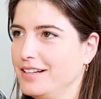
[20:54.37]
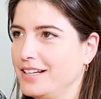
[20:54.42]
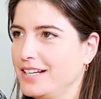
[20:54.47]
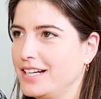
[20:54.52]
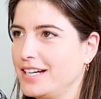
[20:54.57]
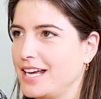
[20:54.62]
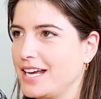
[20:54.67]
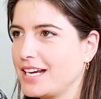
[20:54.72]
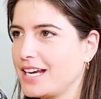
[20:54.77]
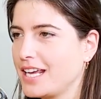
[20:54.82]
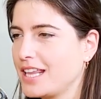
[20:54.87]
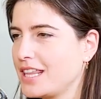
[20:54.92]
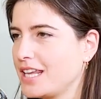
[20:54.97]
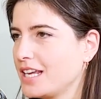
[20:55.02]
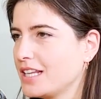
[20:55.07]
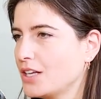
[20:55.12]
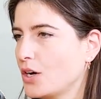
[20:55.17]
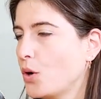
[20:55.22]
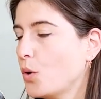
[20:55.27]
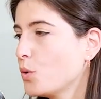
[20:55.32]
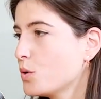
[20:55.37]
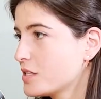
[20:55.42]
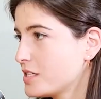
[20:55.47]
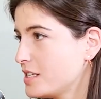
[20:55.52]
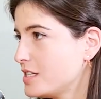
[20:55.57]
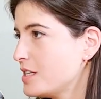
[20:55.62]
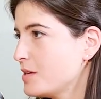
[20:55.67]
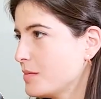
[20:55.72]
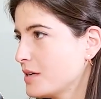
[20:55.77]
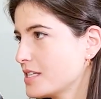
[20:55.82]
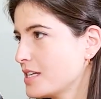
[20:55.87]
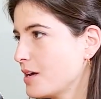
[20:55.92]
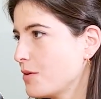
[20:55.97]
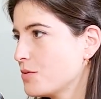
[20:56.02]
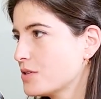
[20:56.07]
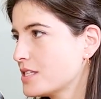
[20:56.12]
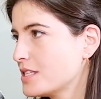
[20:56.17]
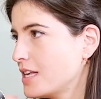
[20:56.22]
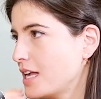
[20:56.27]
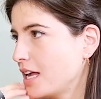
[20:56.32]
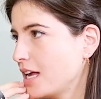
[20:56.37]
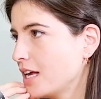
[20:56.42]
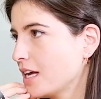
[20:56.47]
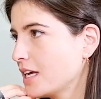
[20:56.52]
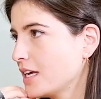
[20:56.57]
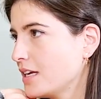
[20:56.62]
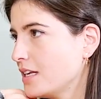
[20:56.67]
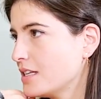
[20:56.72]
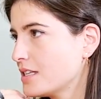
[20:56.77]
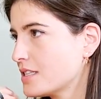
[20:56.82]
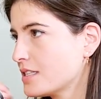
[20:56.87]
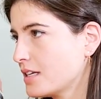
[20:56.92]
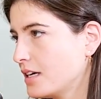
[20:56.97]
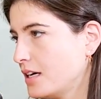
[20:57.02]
Like, I think the whole system, as I was saying, it's